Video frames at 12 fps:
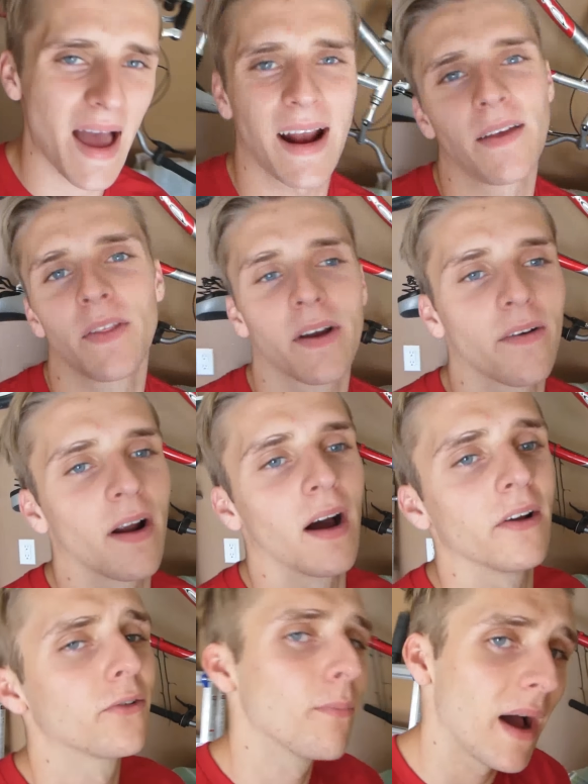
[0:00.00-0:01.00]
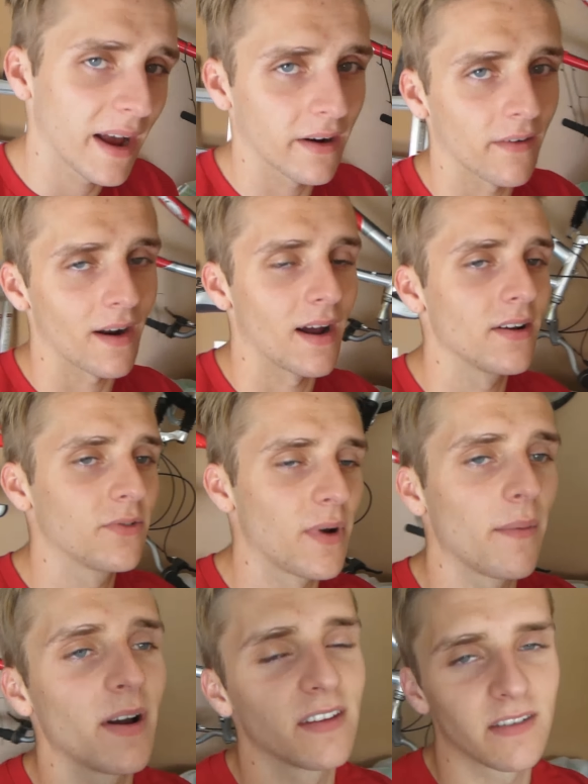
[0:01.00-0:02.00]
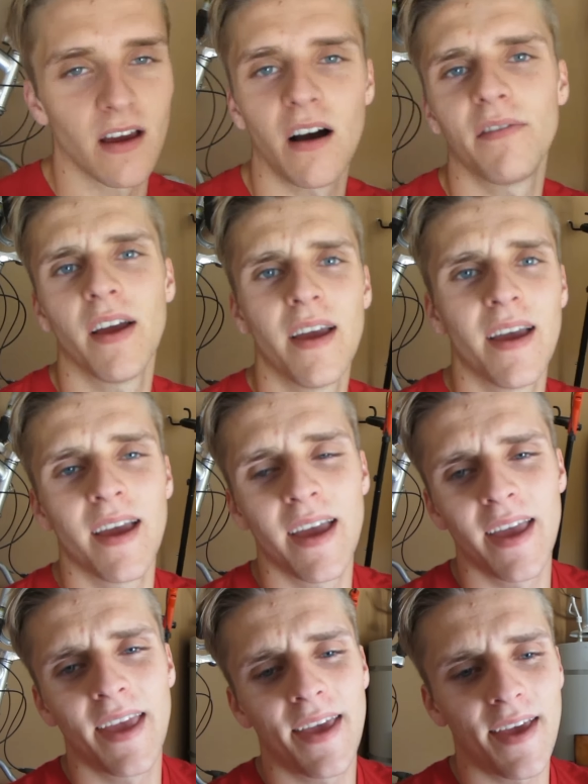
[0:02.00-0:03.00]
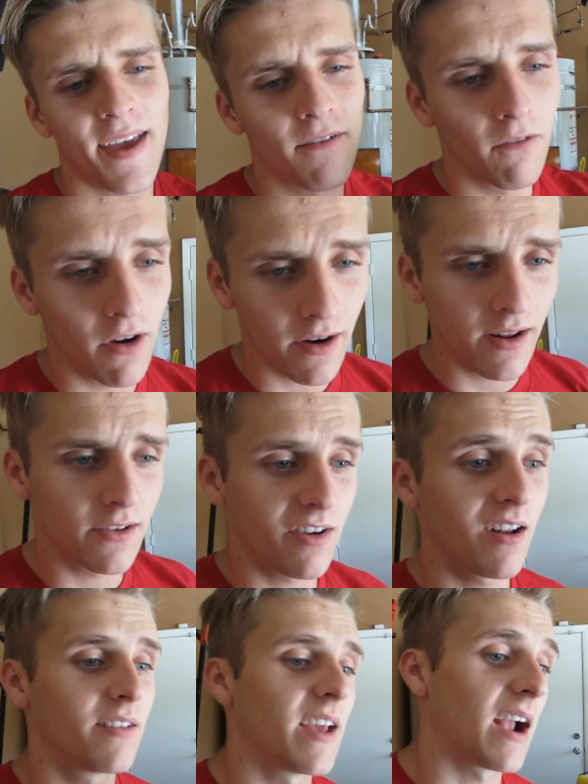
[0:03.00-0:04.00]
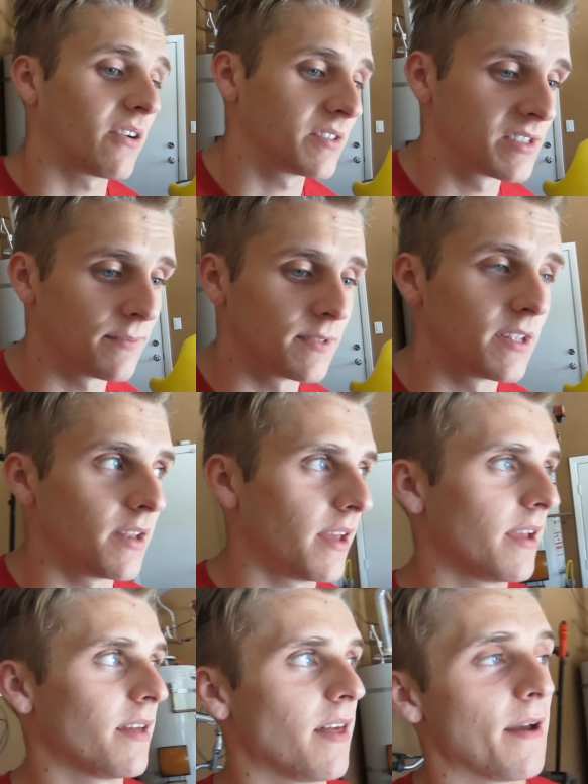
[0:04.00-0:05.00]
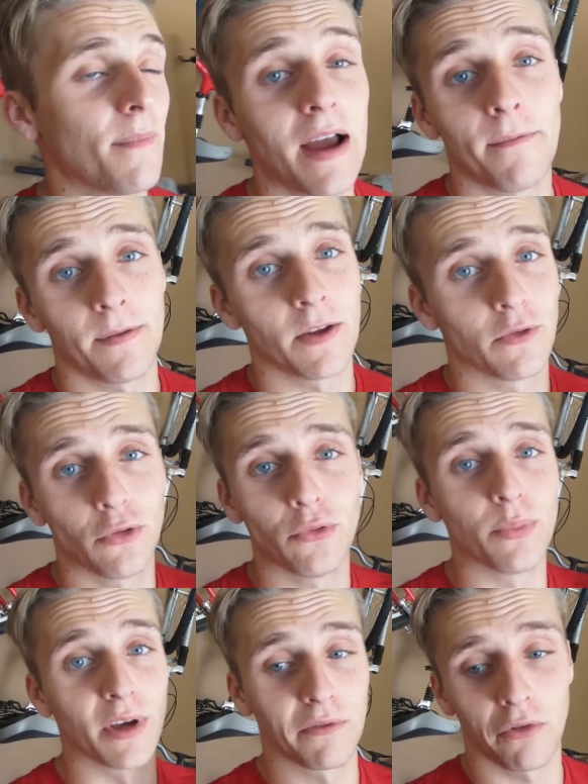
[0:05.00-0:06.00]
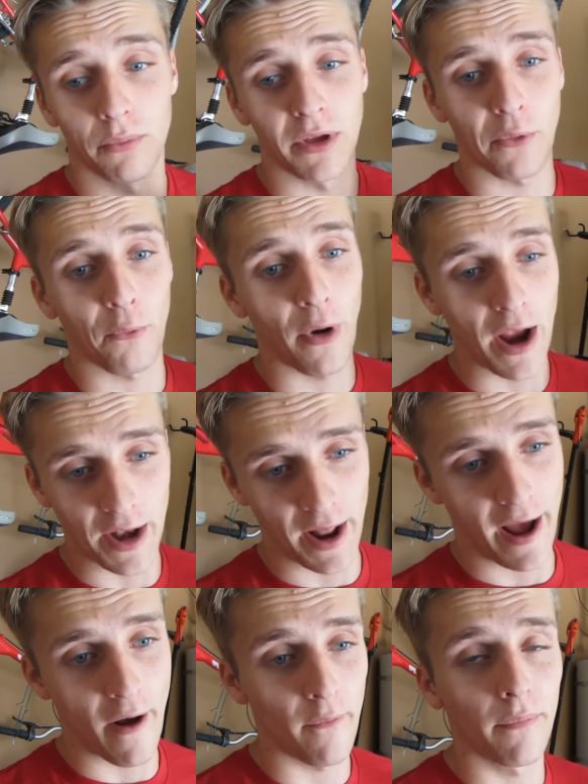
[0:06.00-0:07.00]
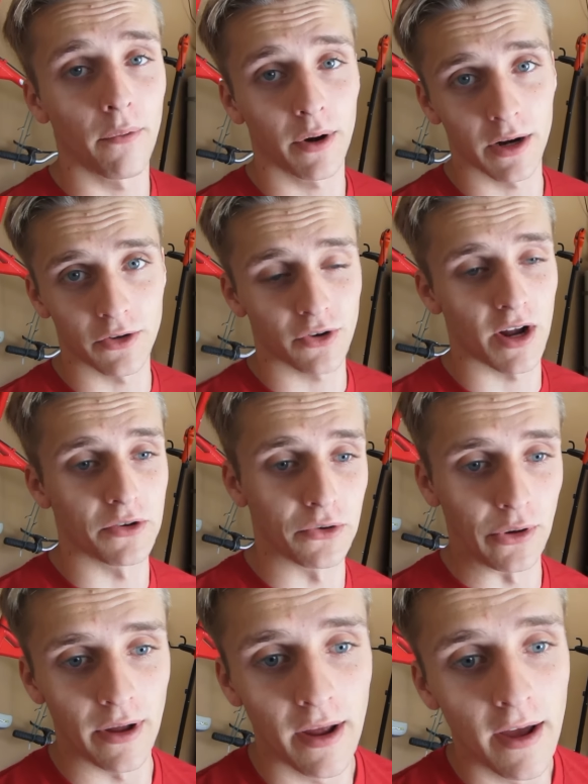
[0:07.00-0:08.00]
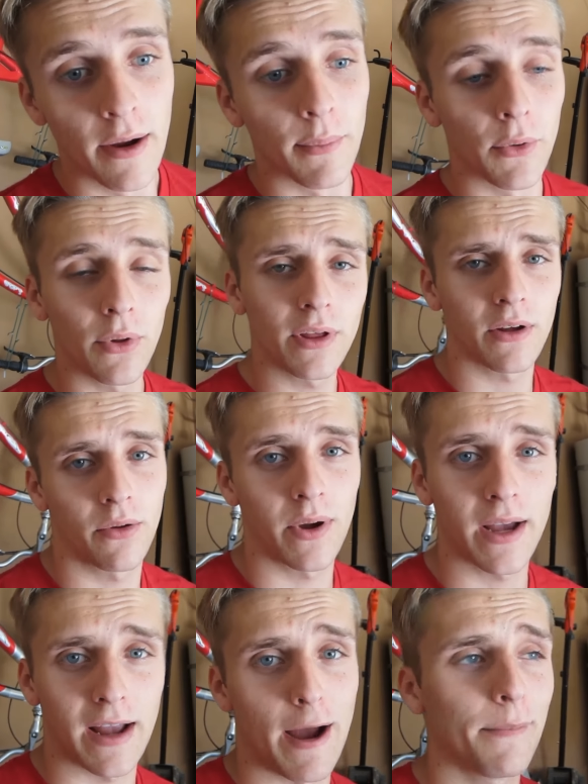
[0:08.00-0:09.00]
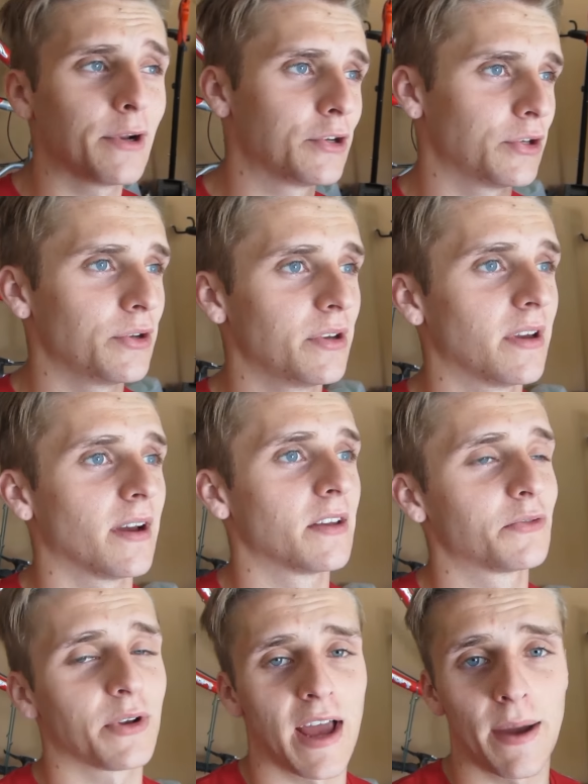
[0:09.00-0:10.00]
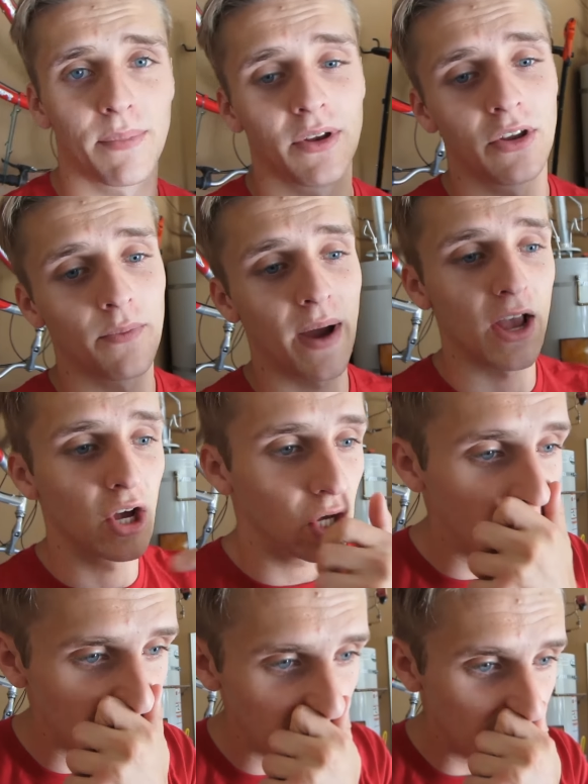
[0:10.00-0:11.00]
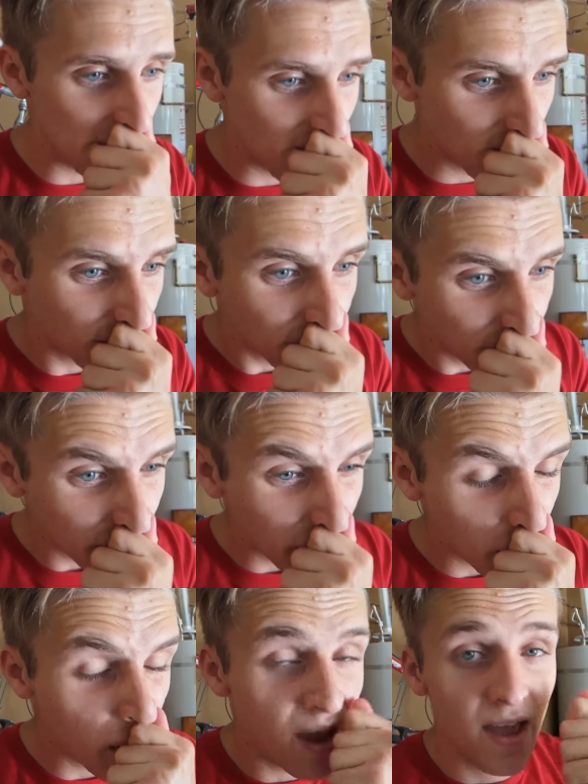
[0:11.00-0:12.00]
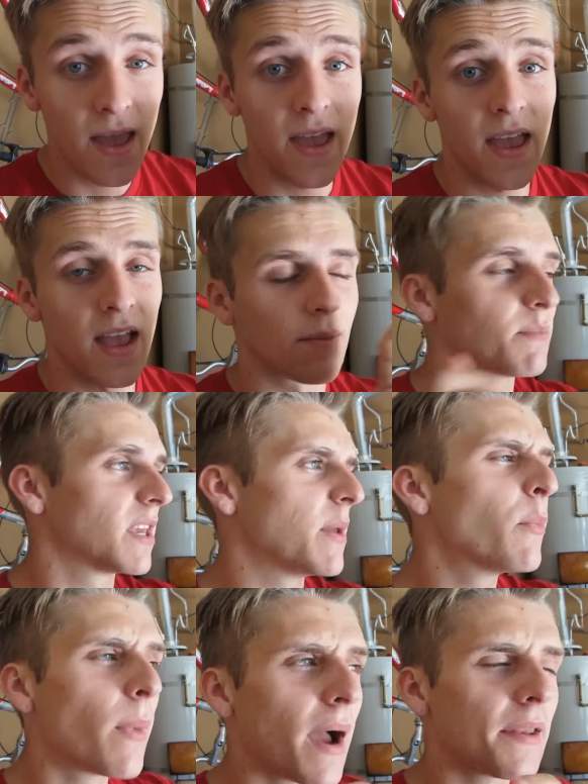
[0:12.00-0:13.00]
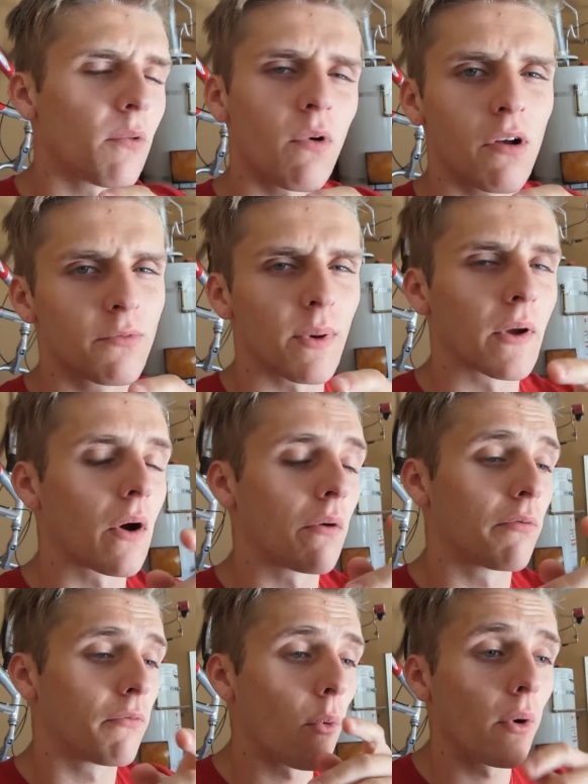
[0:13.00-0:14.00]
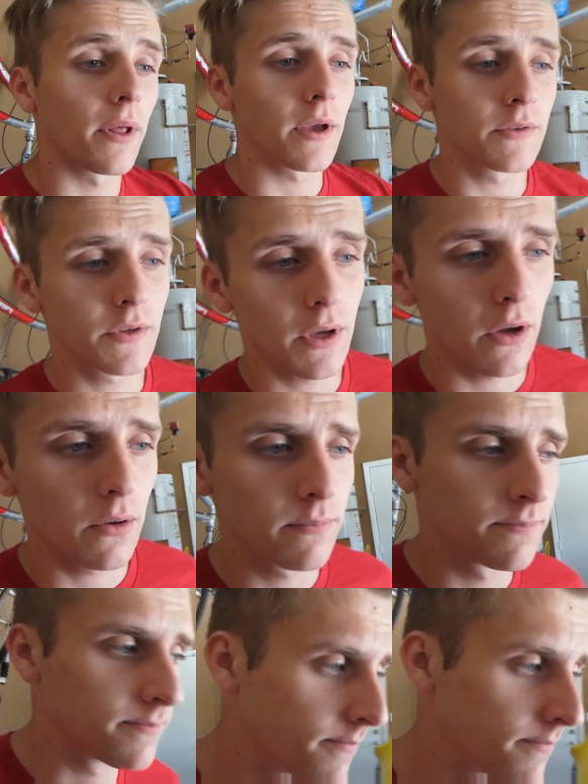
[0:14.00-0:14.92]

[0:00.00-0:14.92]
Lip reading: back in the garage, my garage, by myself, and we're going to try to tackle something today that might be too big for me right now, but we're going to try to do it. But really quick, I'm going to show you guys what happened to my hood, and keep in mind I washed my car 4 days ago.